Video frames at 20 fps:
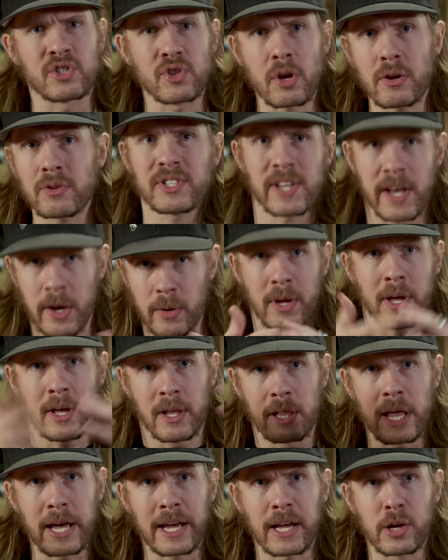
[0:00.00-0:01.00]
starts out
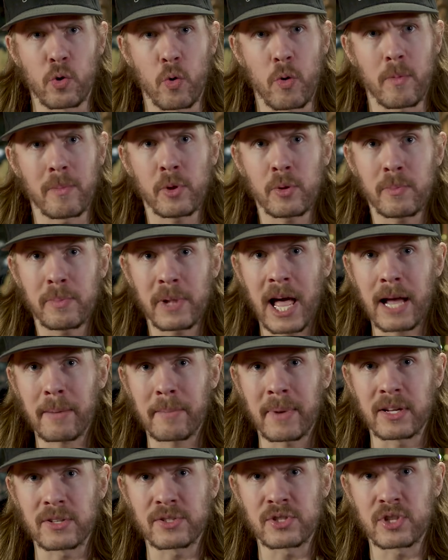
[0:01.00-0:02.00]
like a normal
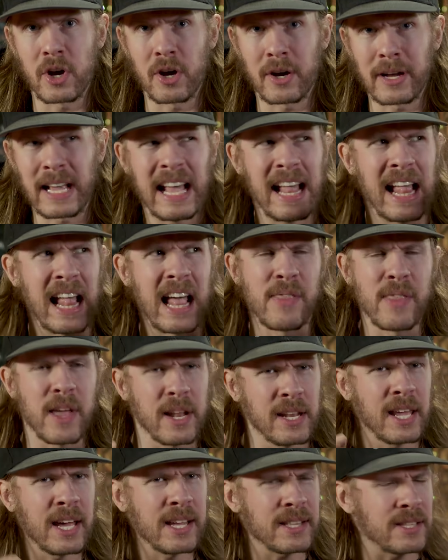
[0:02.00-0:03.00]
black metal song and
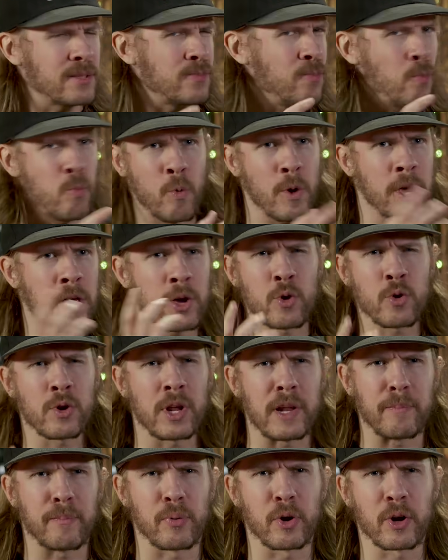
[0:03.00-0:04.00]
then gets weird
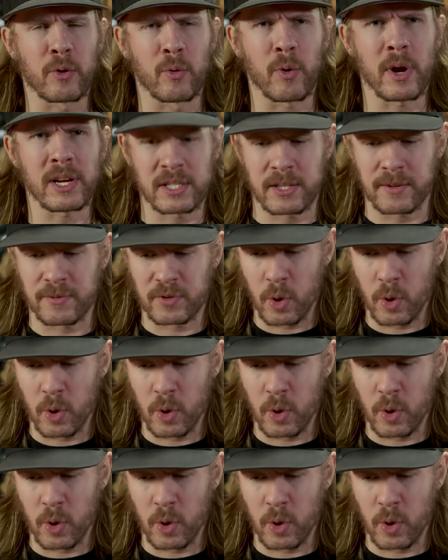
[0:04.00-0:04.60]
and progressive